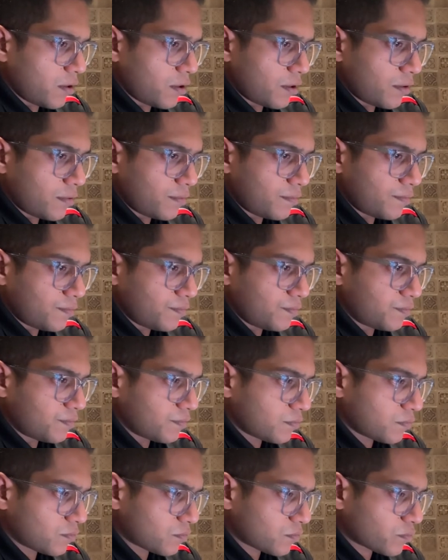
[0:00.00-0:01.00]

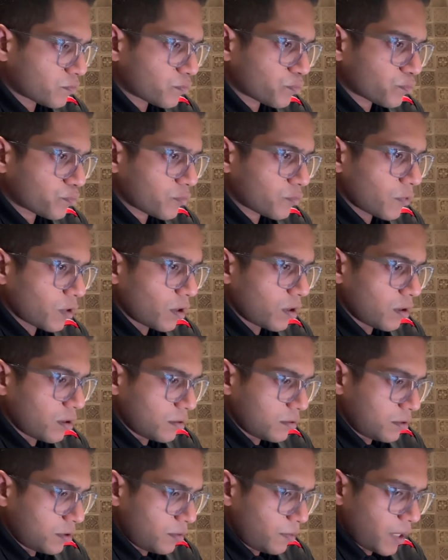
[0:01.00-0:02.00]

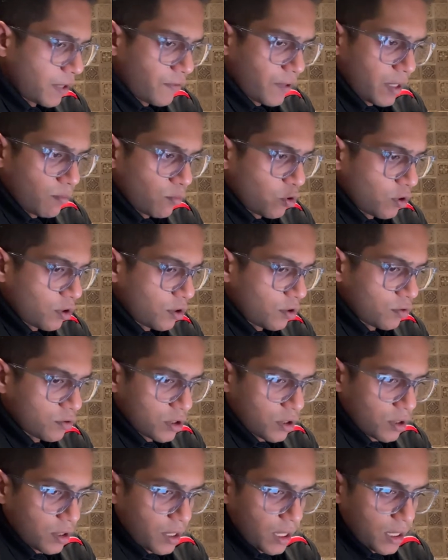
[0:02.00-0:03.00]
Do we have any more news
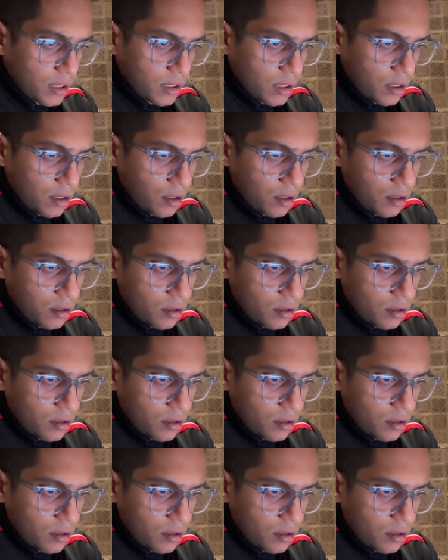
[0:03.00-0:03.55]
on Tesla?